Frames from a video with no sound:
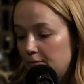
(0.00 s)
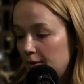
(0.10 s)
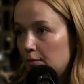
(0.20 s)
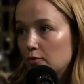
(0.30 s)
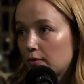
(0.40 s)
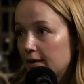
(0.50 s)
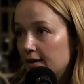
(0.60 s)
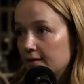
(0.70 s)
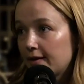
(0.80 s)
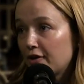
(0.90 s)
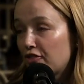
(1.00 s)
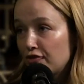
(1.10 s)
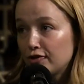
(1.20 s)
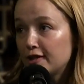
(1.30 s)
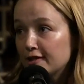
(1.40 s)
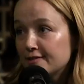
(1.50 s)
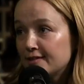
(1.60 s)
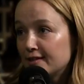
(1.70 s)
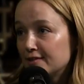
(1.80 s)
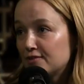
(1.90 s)
people running like 30
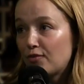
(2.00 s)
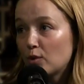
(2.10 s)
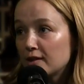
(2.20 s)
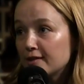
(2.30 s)
listings 40